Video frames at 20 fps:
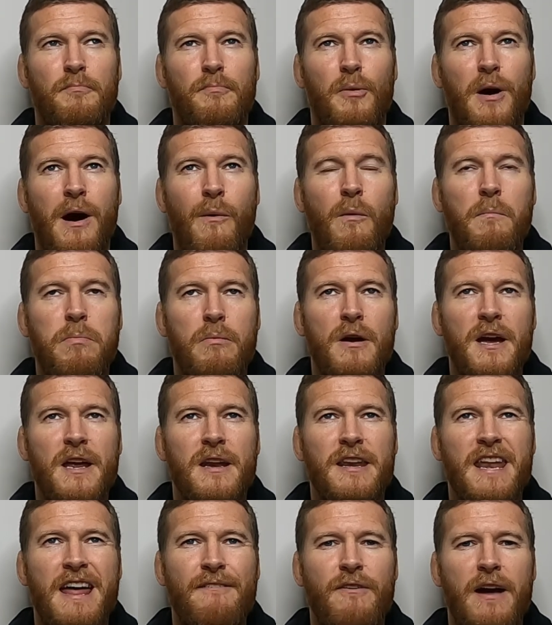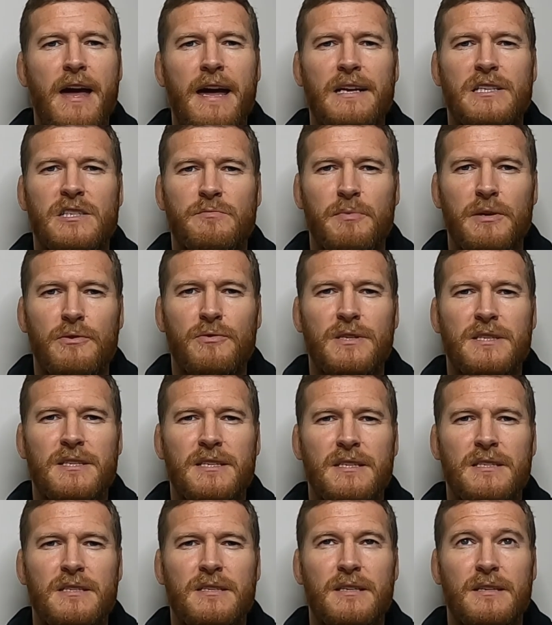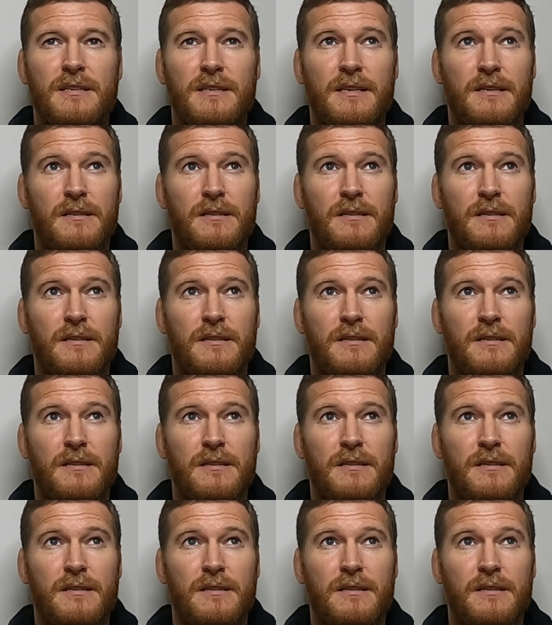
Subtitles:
But our brain never experiences